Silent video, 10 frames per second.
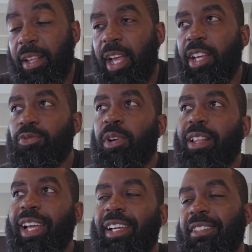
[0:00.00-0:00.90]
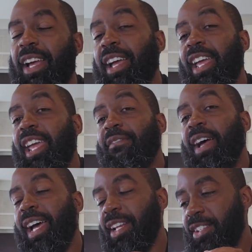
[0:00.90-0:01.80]
as well as if I
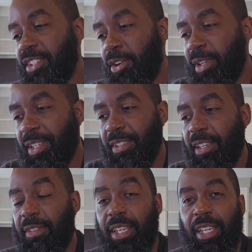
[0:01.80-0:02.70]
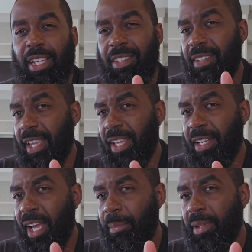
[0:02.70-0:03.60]
had a Sony ZV-E10,
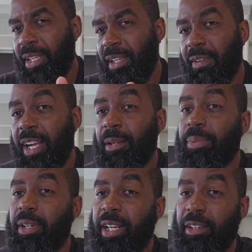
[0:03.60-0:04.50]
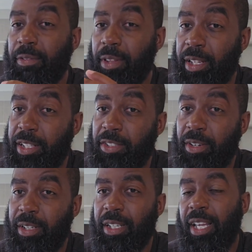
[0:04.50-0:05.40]
I believe I could put a different lens
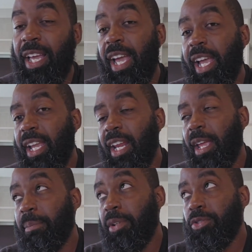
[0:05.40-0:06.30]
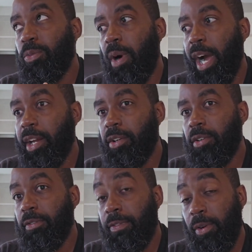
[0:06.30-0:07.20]
on it and get a much wider
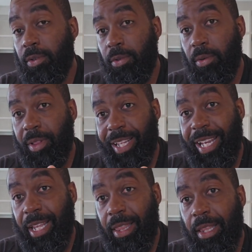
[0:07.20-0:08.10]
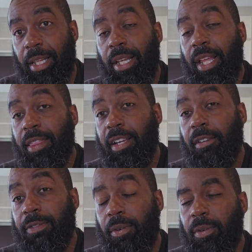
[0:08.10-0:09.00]
focal length,
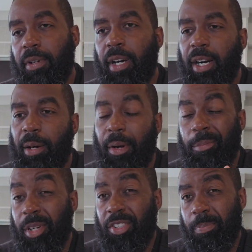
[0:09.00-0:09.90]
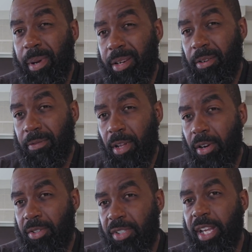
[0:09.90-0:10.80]
therefore uh, a much better
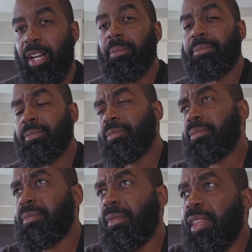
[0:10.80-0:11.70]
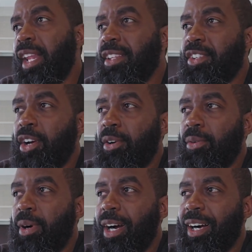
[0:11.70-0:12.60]
vlog setup. So,
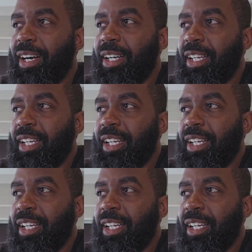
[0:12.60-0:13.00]
uh,